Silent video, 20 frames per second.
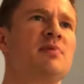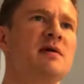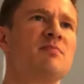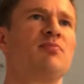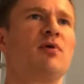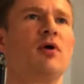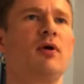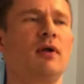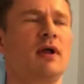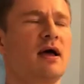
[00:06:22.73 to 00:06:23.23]

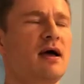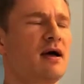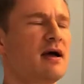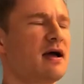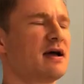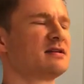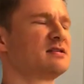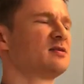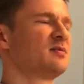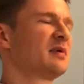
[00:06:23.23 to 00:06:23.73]
people
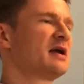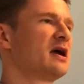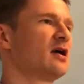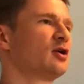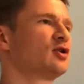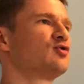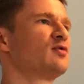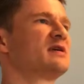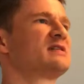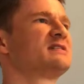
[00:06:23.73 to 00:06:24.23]
and some
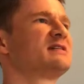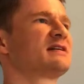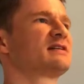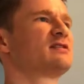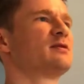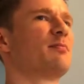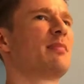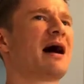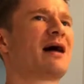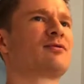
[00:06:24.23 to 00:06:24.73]

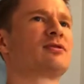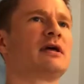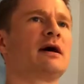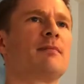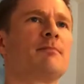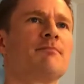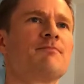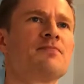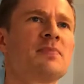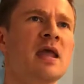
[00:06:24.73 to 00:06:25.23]
characteristics about
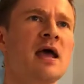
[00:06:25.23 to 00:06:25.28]
them.